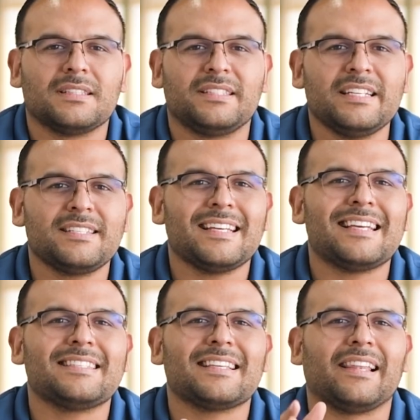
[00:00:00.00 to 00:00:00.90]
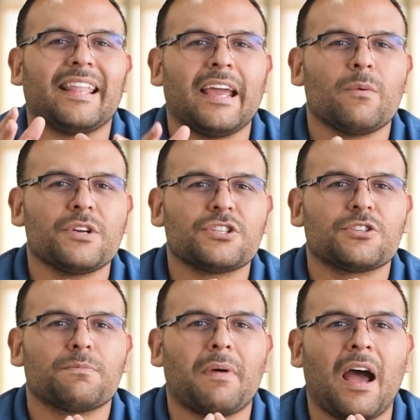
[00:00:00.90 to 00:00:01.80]
This is the
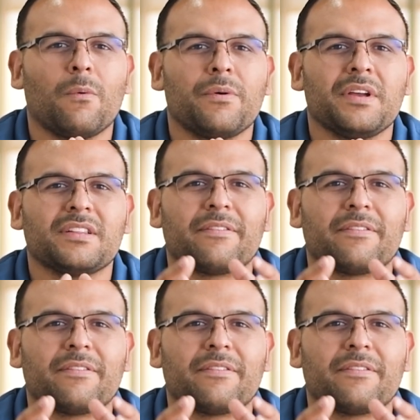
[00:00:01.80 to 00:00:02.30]
language powering